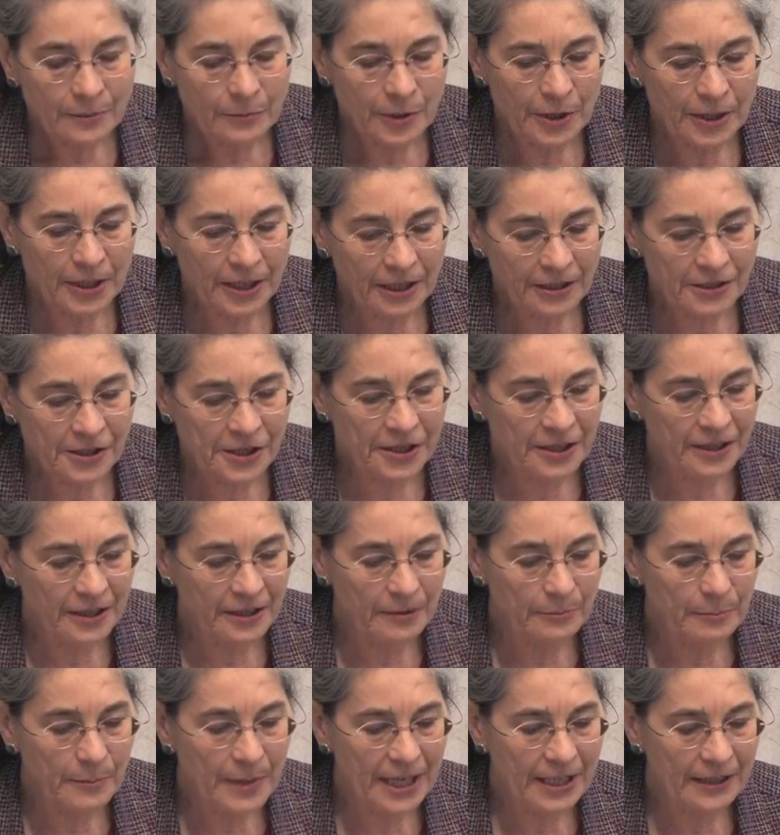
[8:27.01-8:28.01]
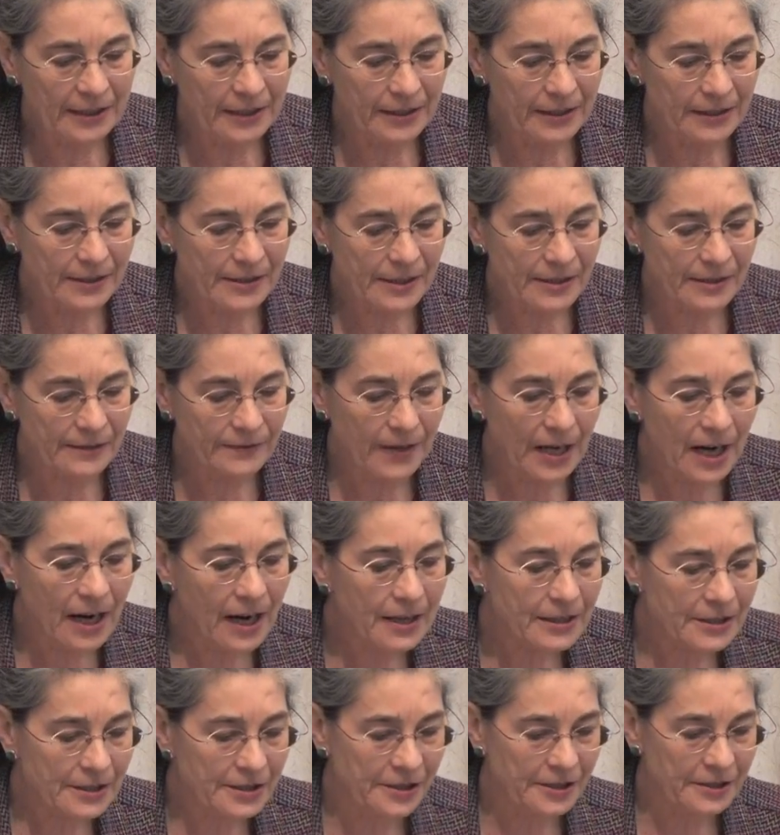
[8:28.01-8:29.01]
production and maintenance of
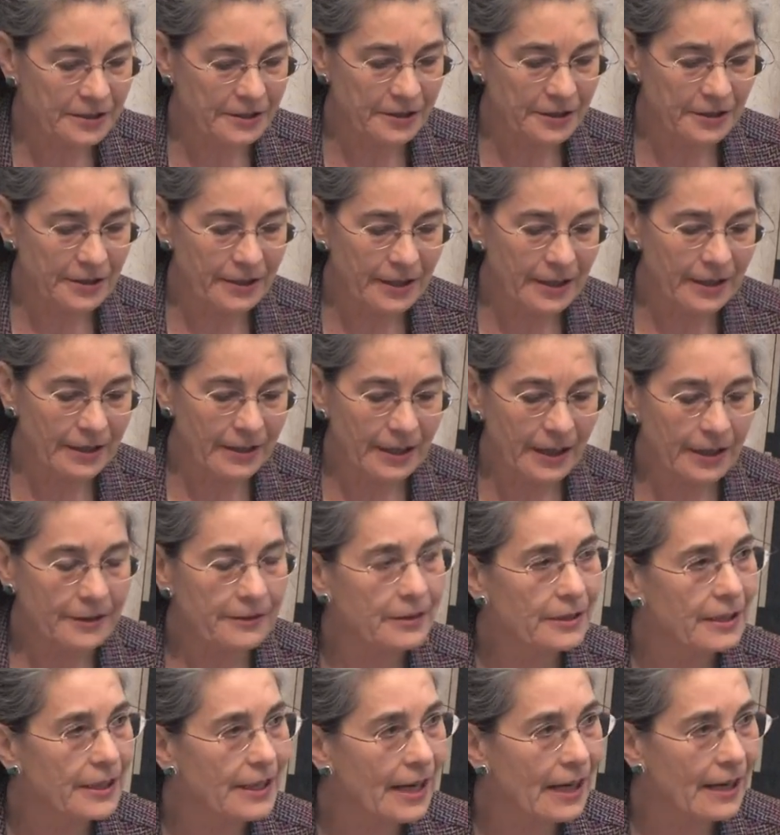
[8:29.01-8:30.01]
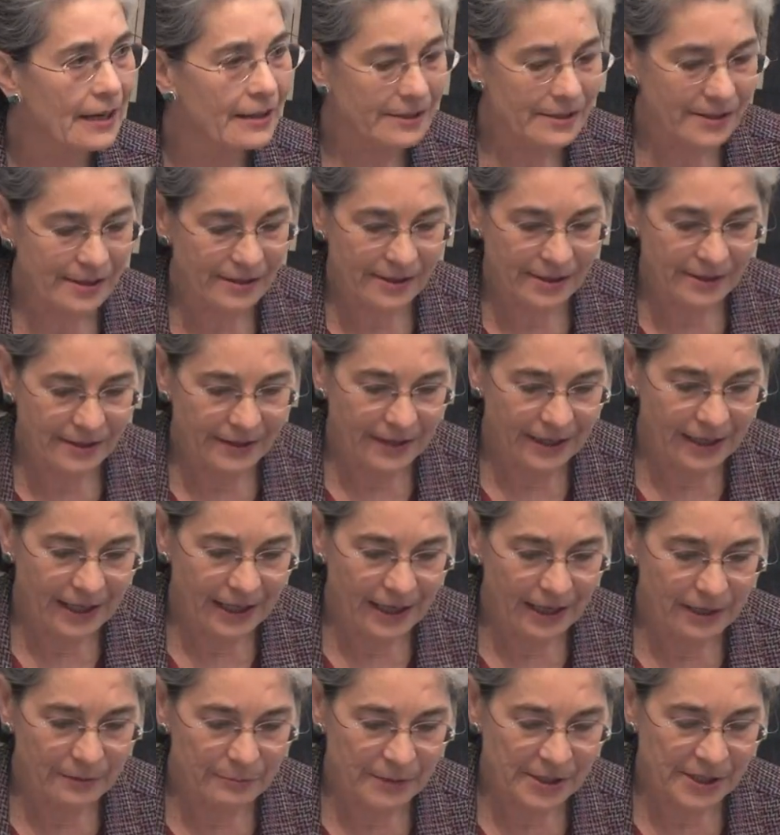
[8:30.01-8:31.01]
oxygen and other gases in the
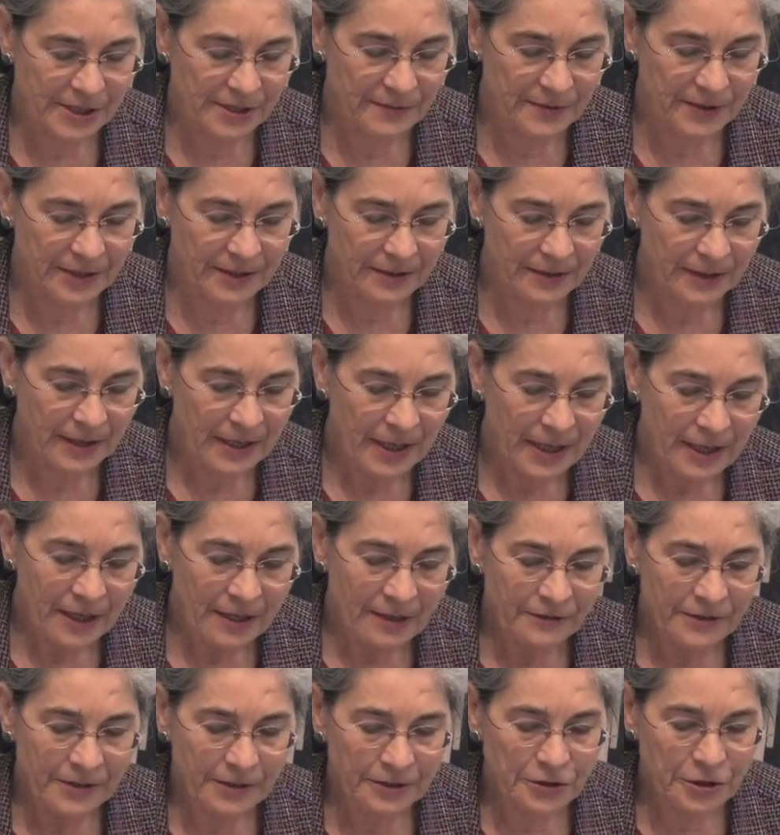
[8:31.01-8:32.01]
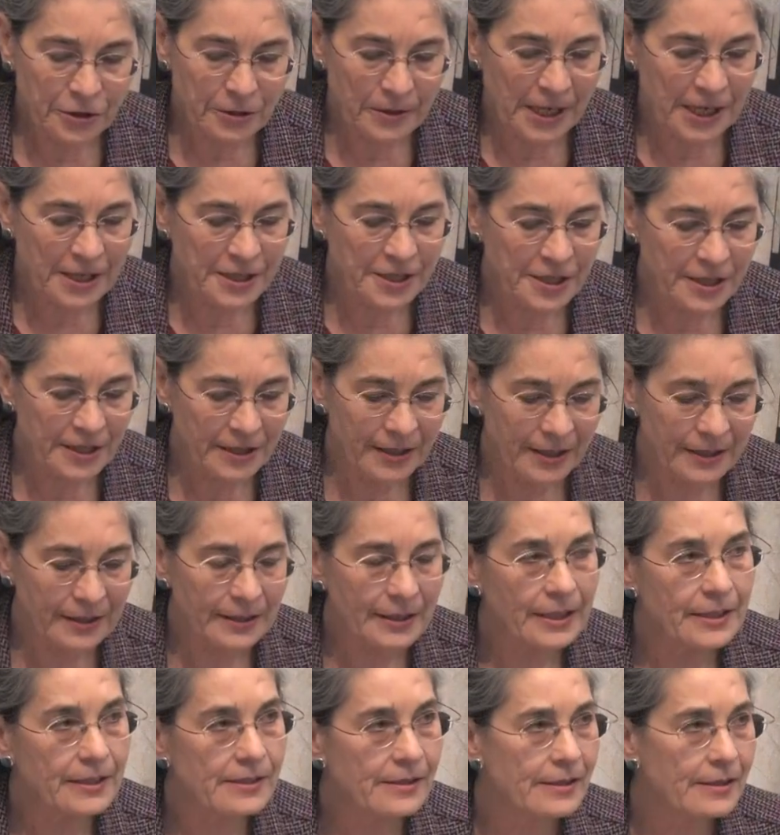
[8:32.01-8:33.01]
atmosphere, filtration and
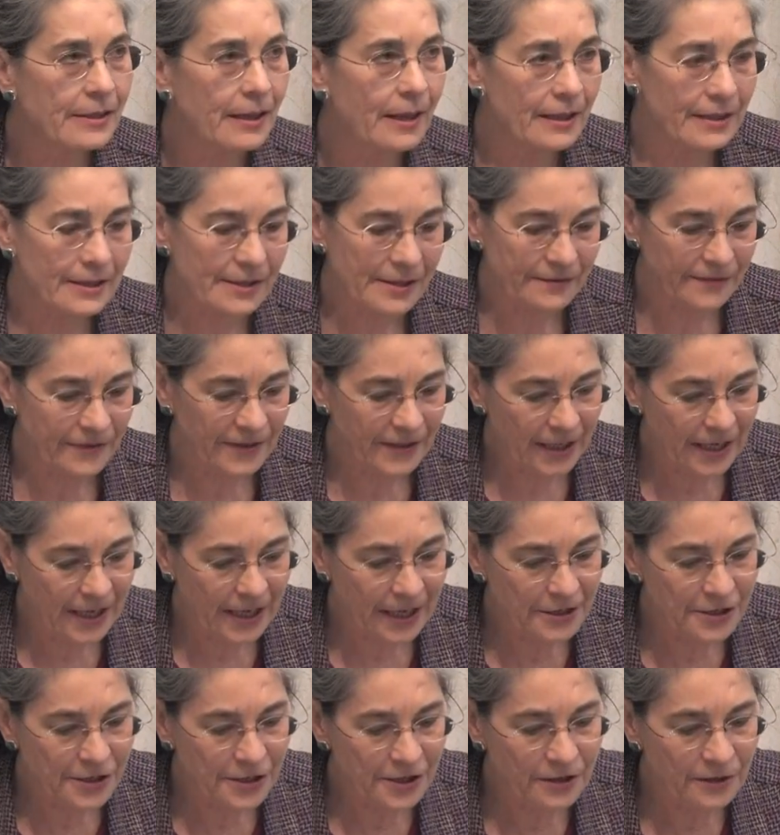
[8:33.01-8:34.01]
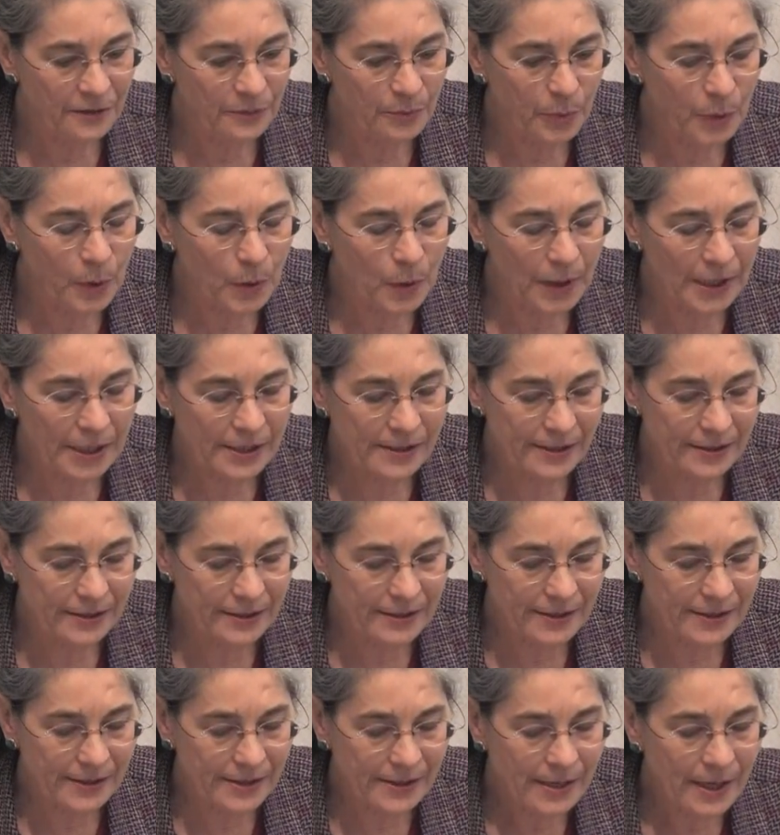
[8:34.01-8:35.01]
detoxification of
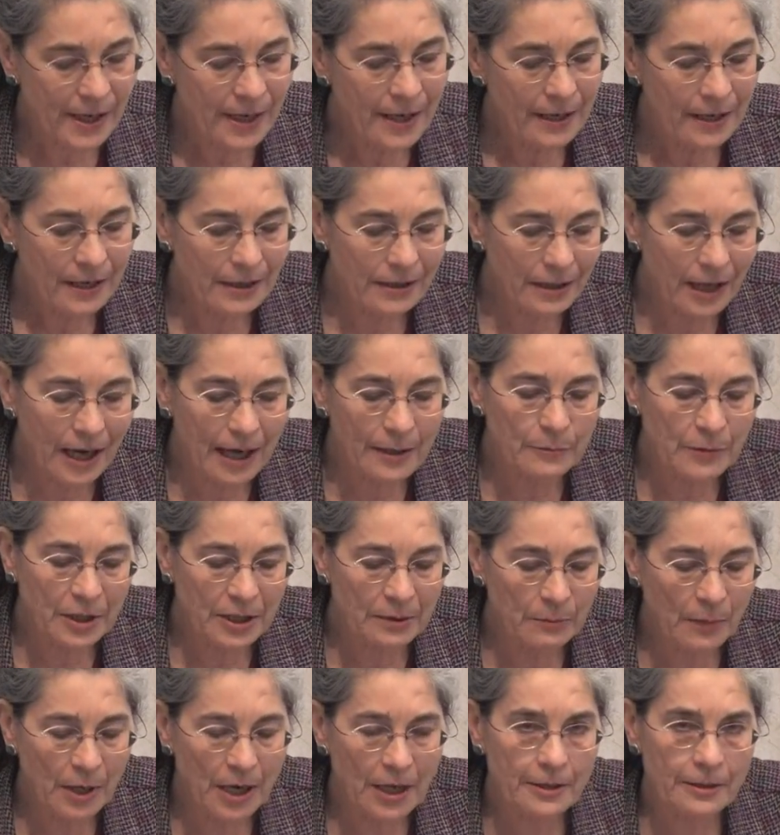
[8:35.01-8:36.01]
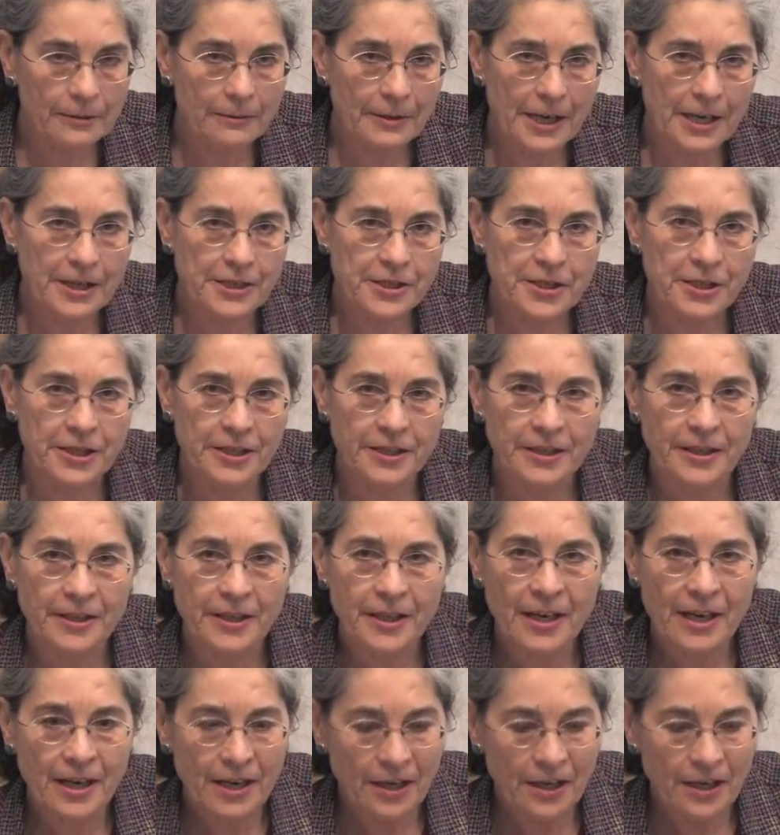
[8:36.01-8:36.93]
poisons, climate moderation,